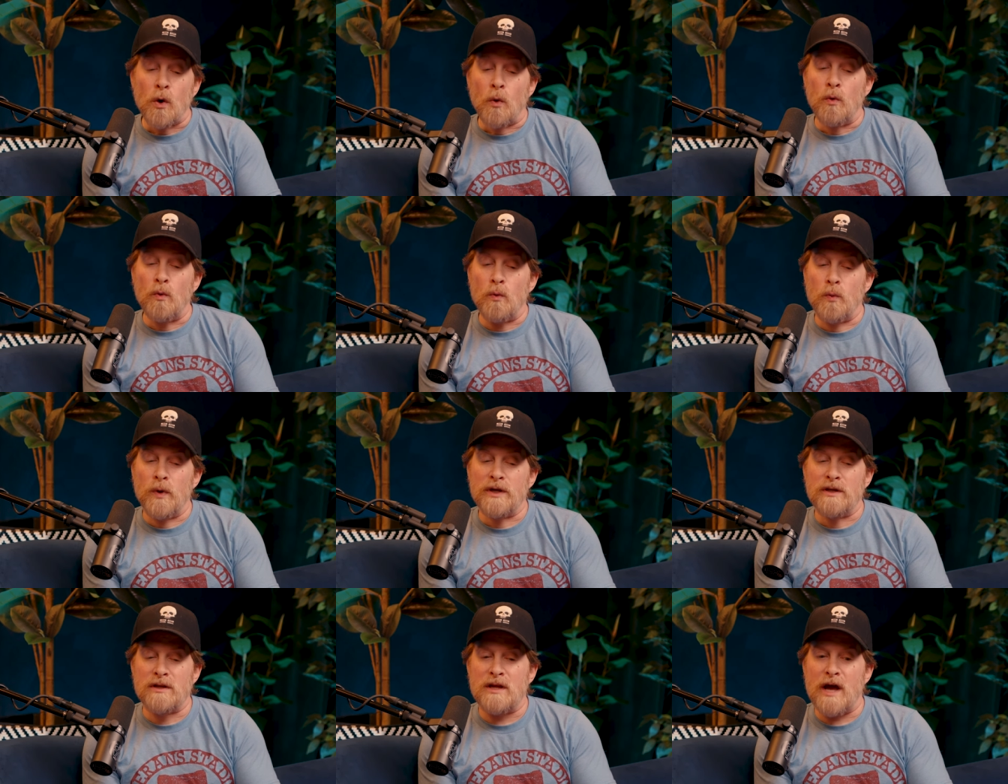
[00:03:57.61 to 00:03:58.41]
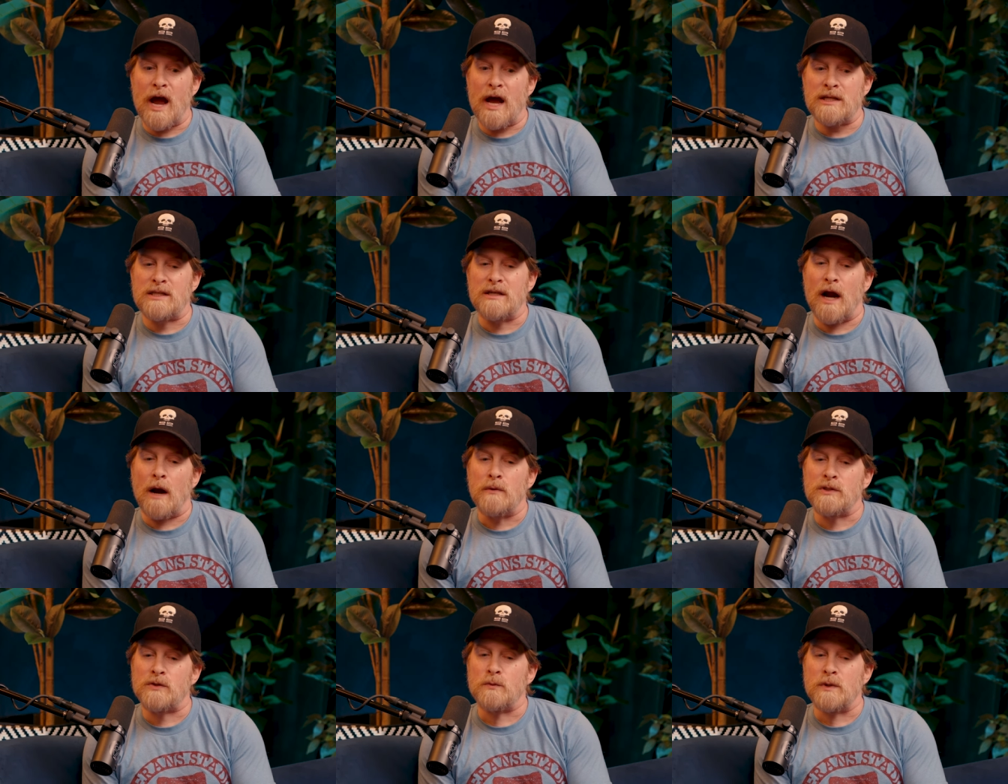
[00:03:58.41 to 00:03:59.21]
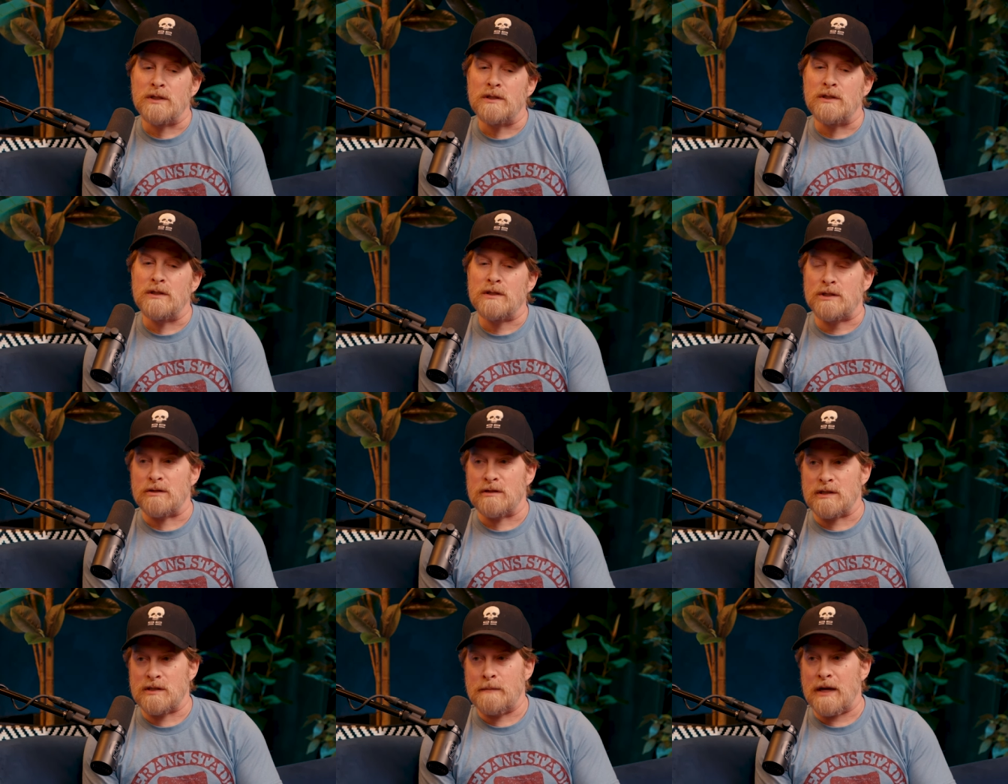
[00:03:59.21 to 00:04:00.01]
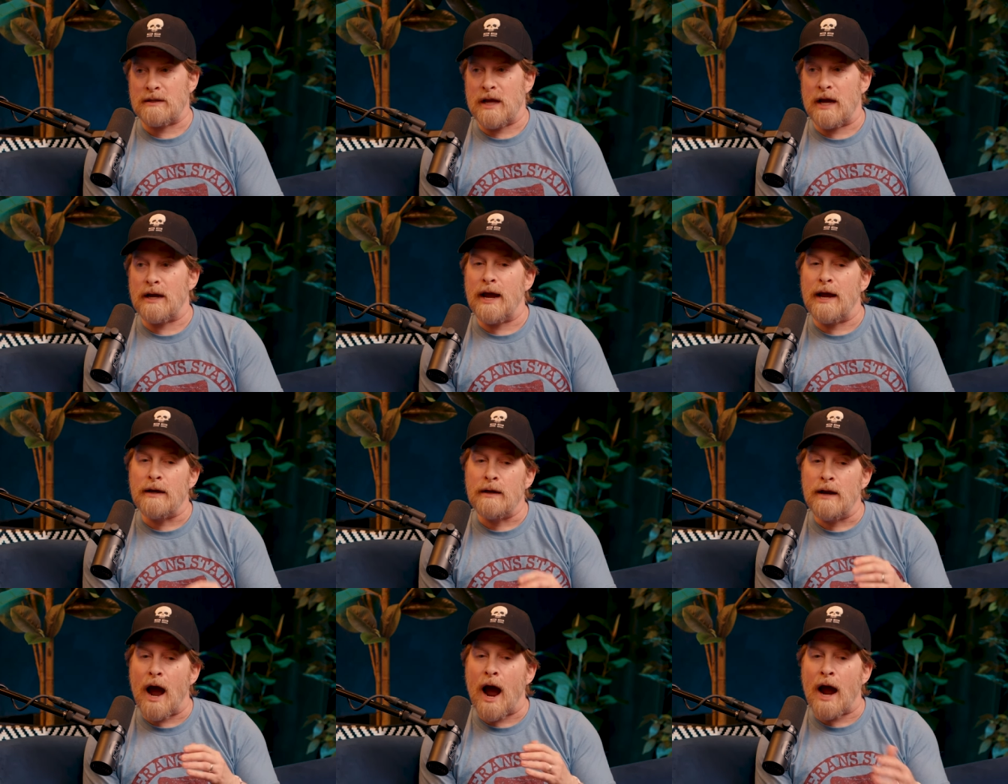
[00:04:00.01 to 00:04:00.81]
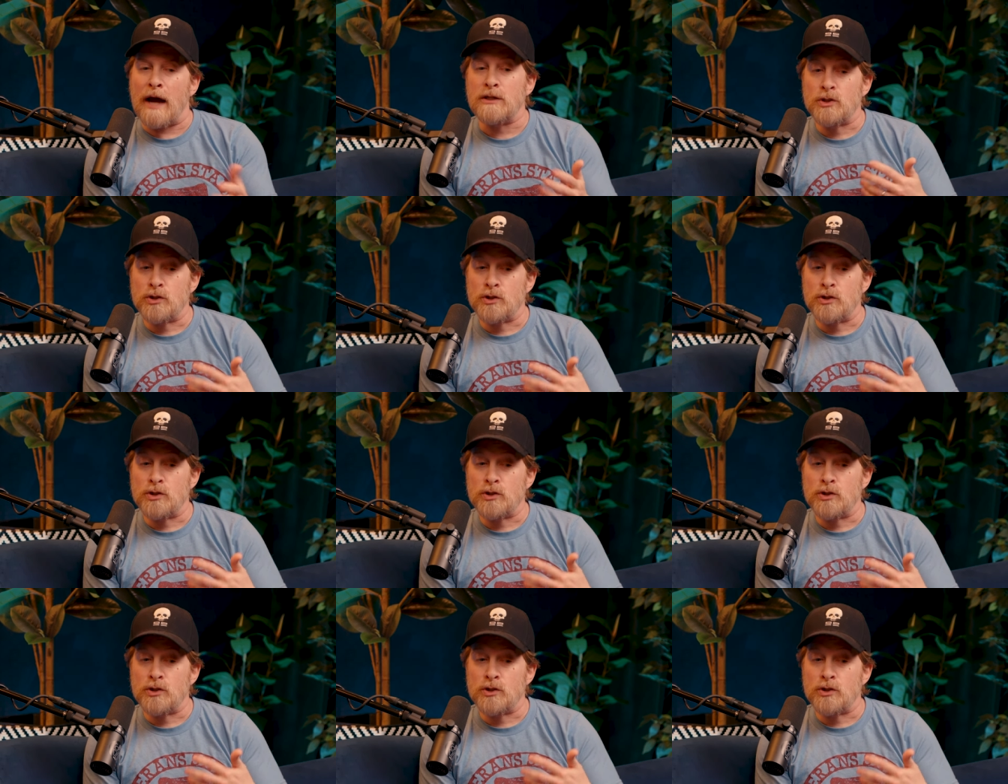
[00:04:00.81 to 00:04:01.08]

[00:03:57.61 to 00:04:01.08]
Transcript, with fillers: so with acid, I was really curious about that. And I